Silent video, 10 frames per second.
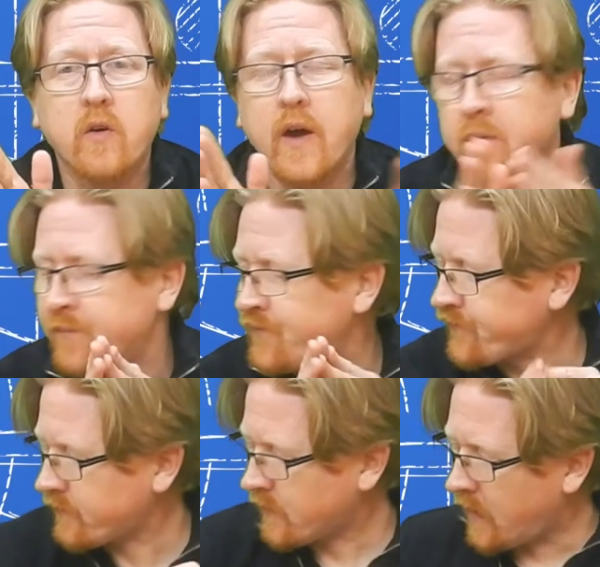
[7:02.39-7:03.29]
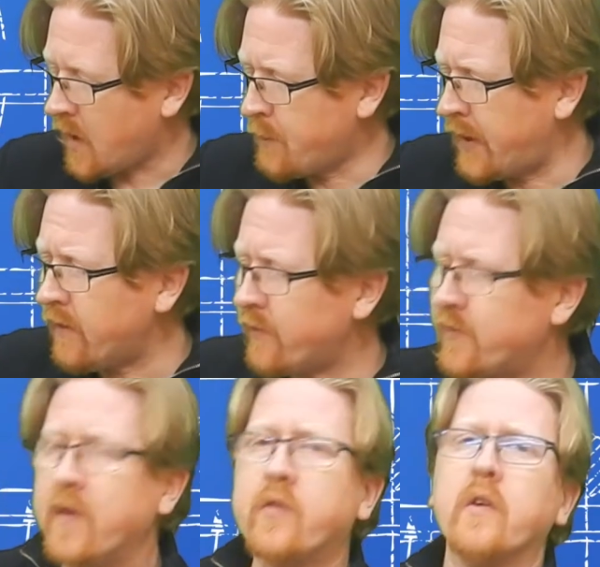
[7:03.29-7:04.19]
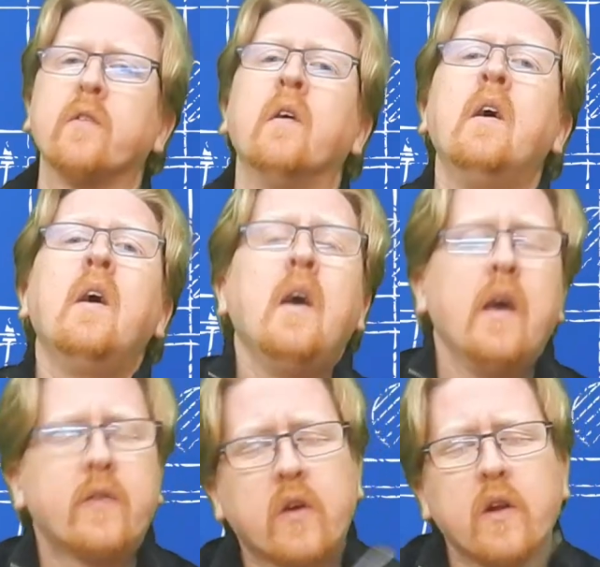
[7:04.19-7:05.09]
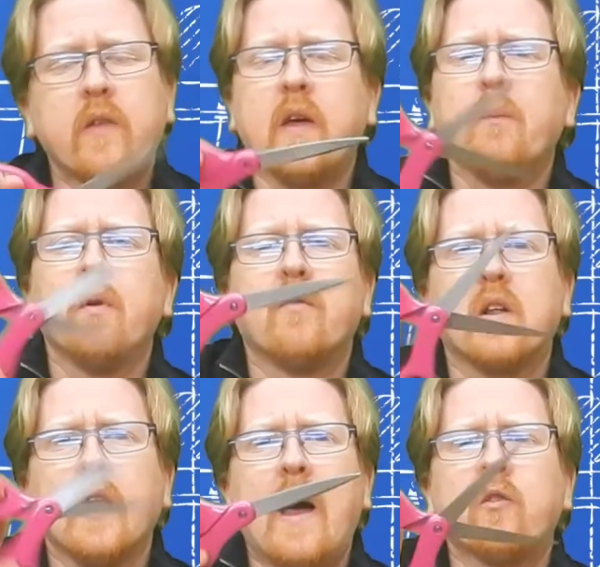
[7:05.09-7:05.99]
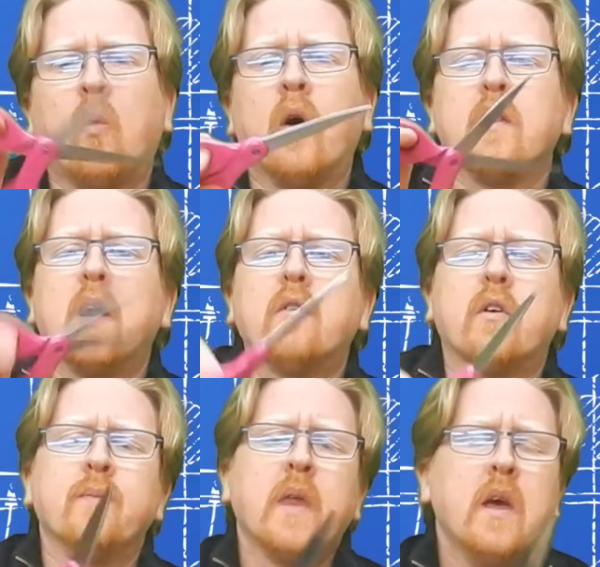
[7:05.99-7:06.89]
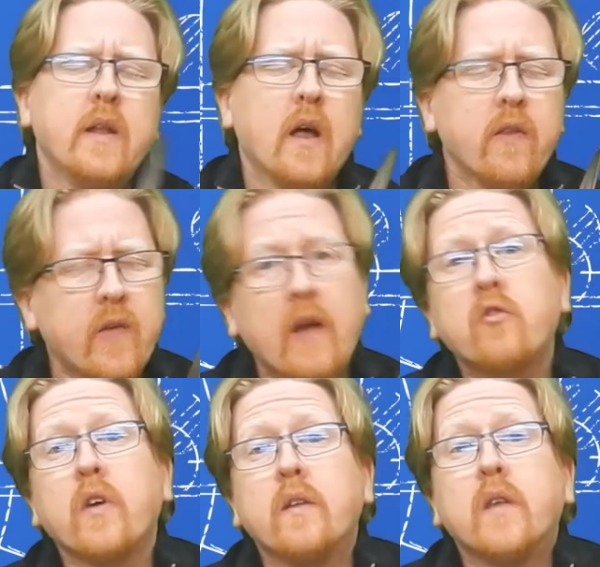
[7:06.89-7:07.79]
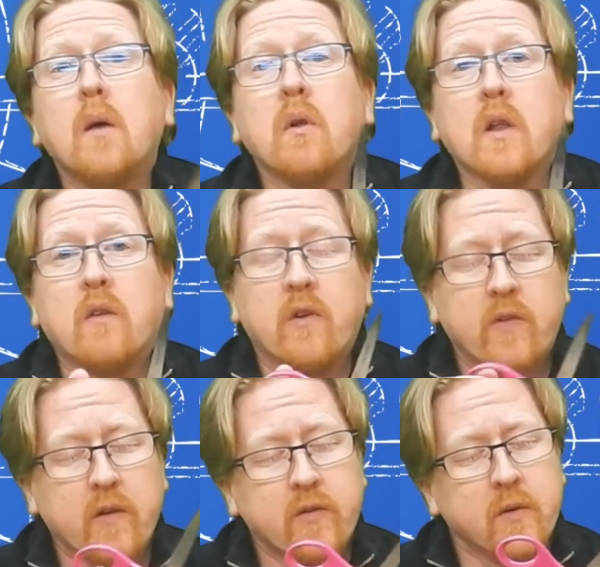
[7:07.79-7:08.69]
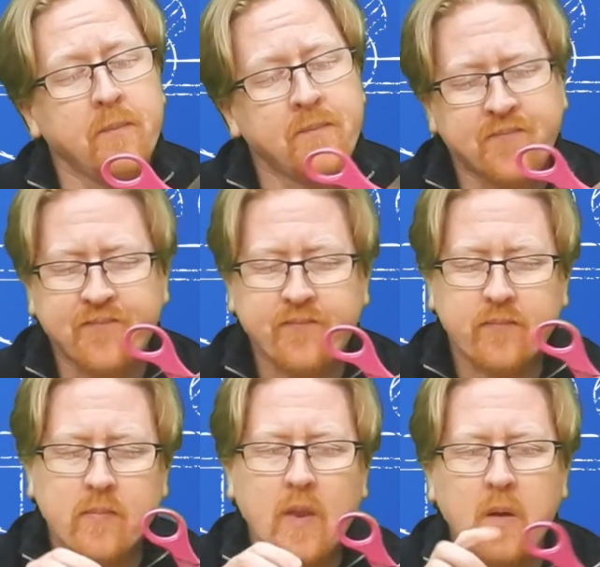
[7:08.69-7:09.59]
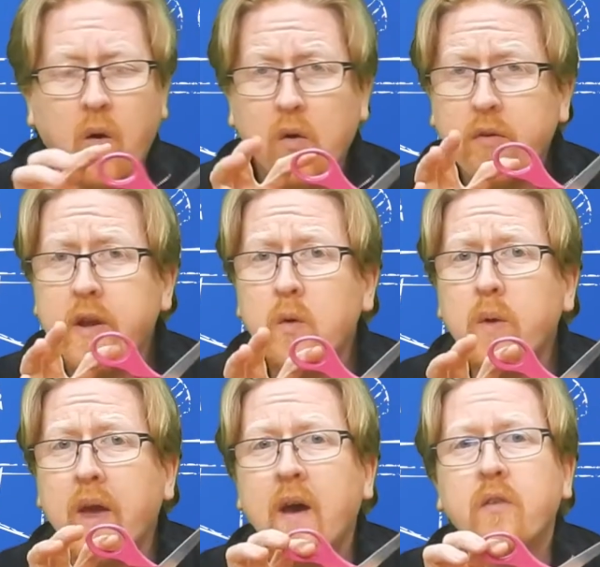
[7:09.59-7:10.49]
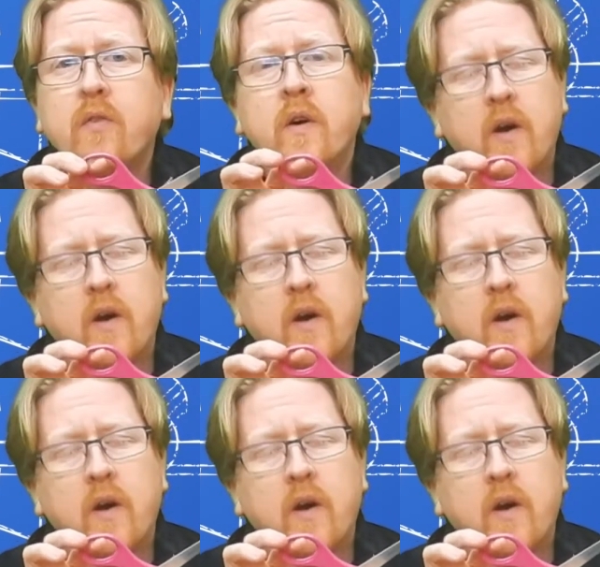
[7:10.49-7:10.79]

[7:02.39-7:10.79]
okay? A pair of scissors is a good example of a Class 1 lever. Now, this is actually a double lever system. Over here we have